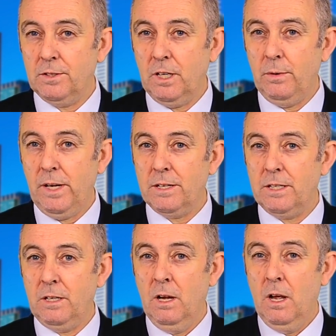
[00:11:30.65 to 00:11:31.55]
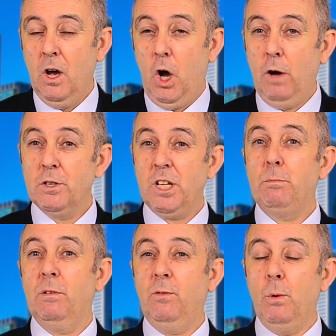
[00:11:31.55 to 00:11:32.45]
So he actually obviously
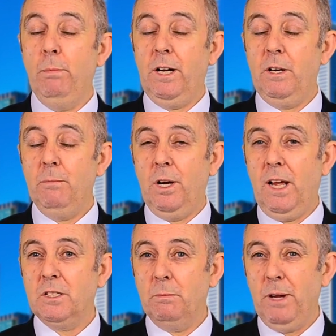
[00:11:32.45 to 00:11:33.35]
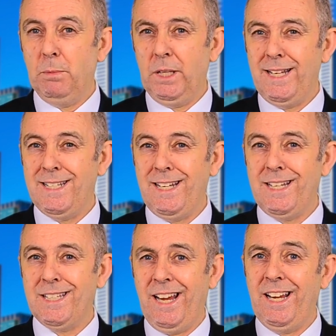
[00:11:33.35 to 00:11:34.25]
performed better. He might have had some people in his
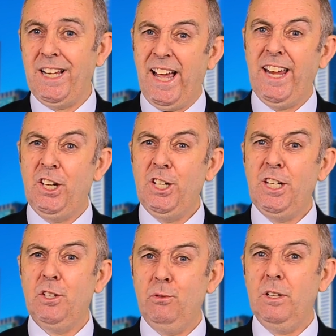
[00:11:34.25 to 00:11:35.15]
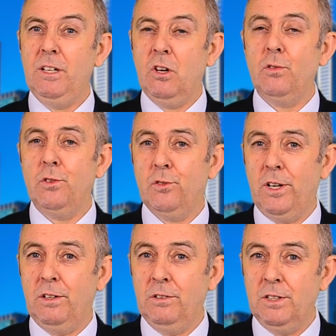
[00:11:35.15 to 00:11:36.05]
ears saying, hey, you need to really
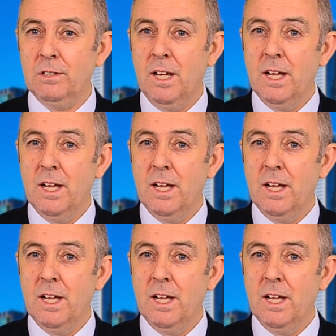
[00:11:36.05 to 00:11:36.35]
concentrate on this.